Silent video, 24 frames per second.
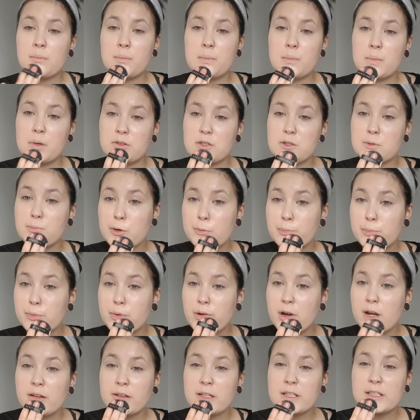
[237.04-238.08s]
much more
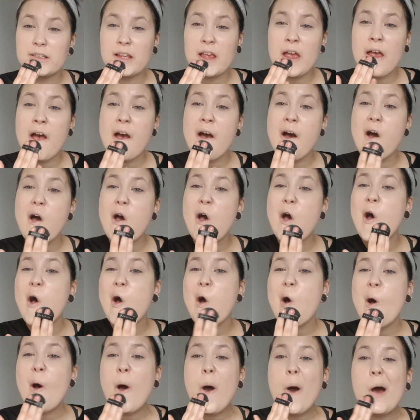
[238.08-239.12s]
product
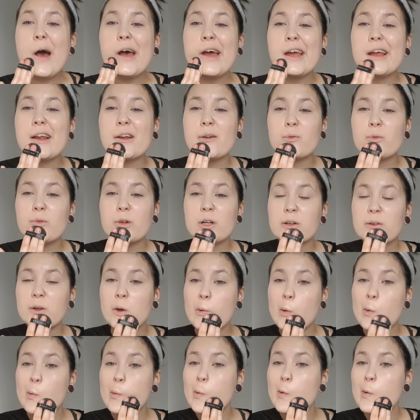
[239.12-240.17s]
in one
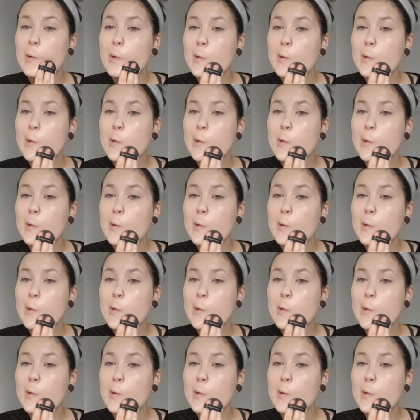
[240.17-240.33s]
go.